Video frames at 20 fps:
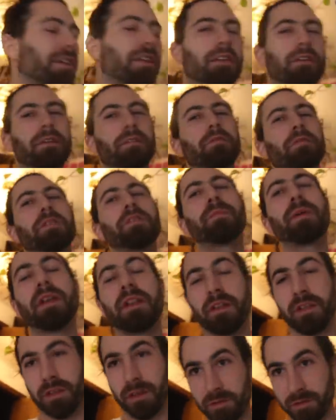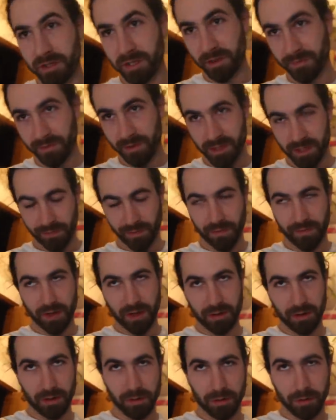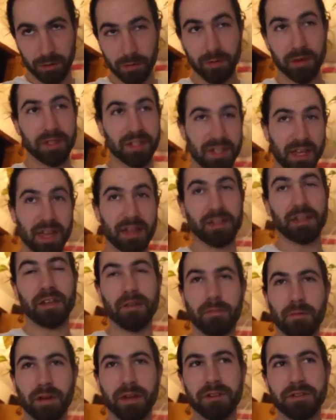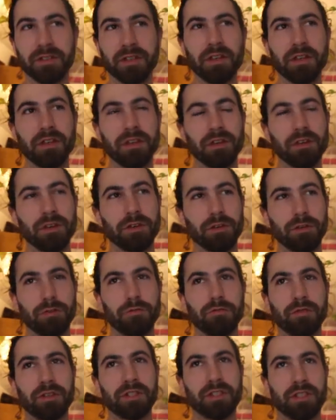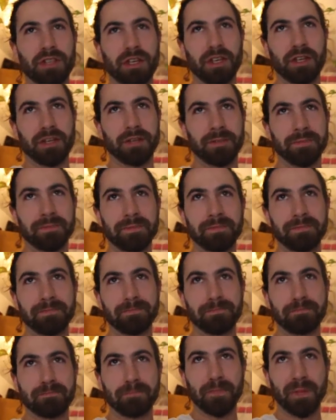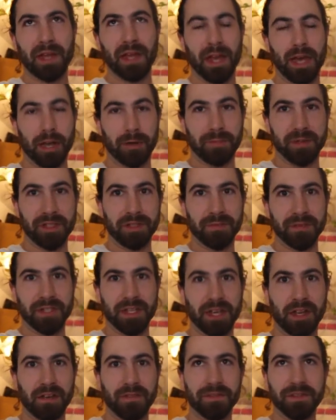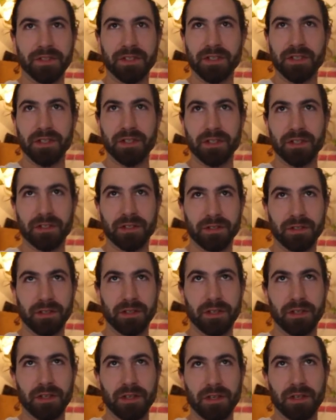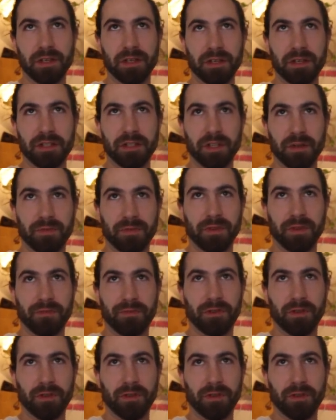You know, it wouldn't have made a huge difference if I found out who exactly it was, who was uh, helping themselves to something